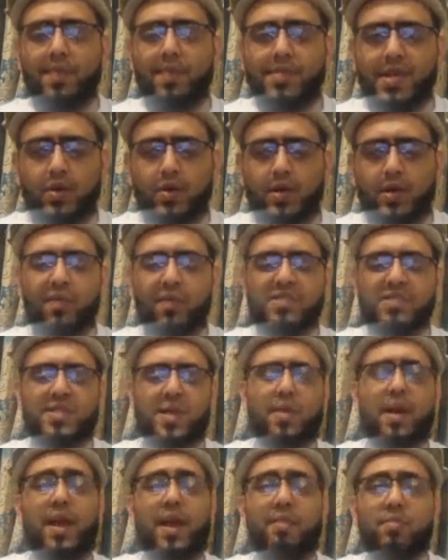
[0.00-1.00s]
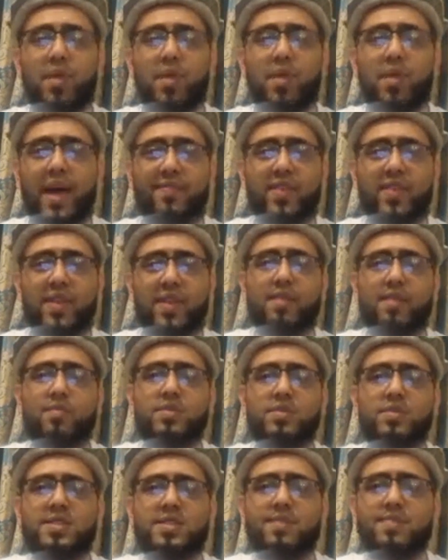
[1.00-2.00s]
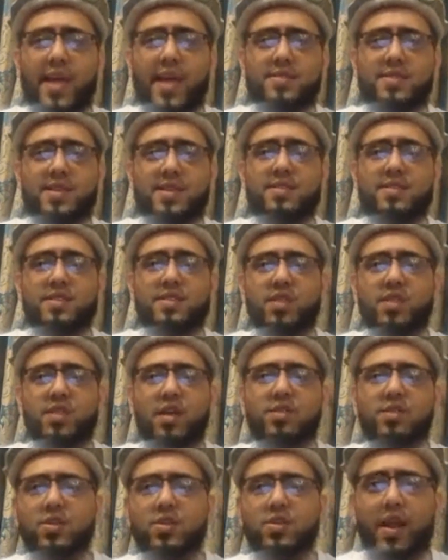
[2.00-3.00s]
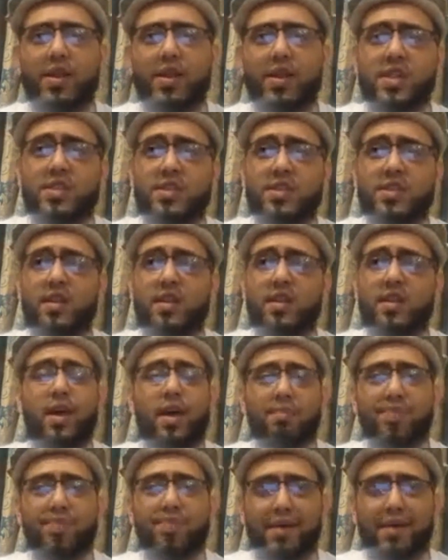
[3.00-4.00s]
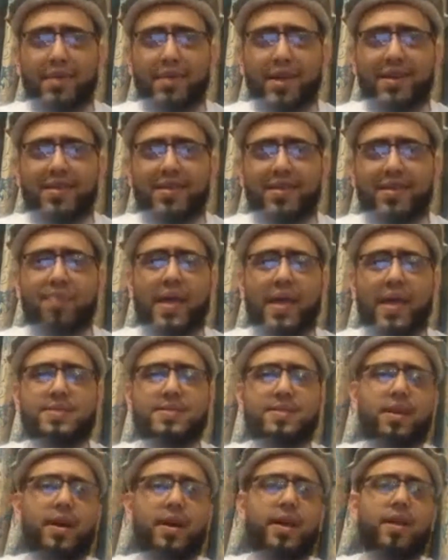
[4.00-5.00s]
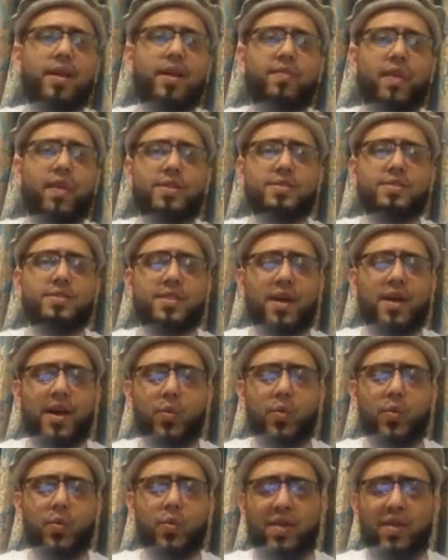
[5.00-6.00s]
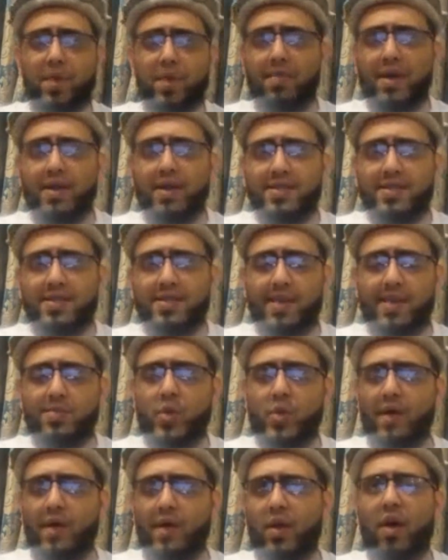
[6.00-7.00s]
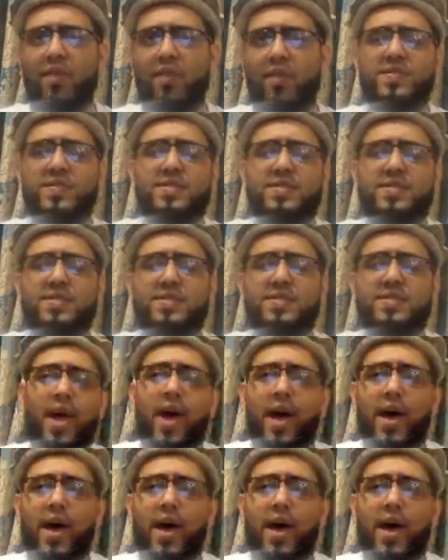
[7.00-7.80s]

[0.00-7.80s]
Absolutely. Alhamdulillah, the African Muslims Agency is a structured organization, permanent base here in Afghanistan. We have permanent teams. We have an office.